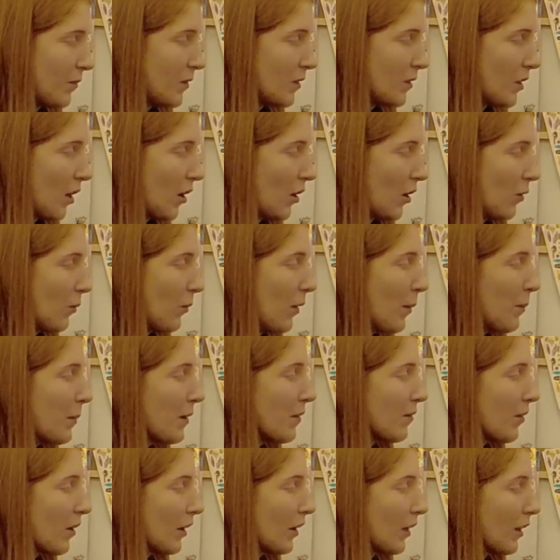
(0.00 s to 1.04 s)
So when
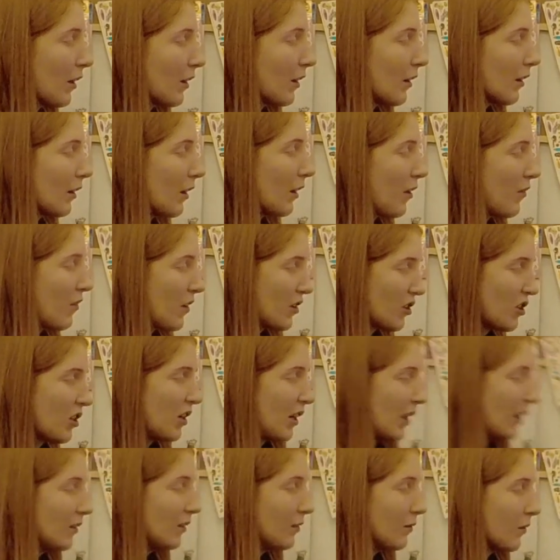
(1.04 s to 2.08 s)
we're running
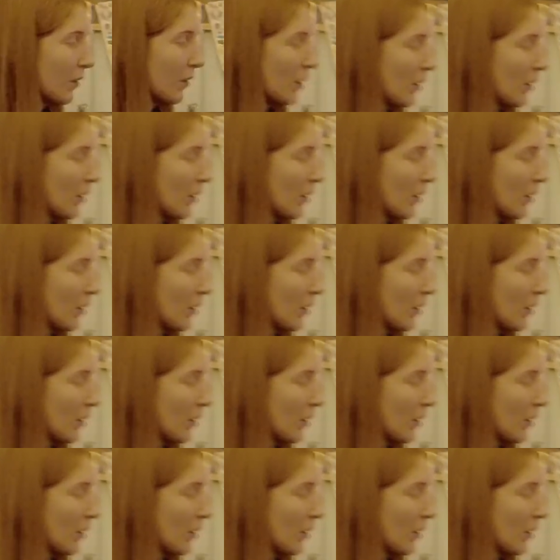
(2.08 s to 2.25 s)
efficiently,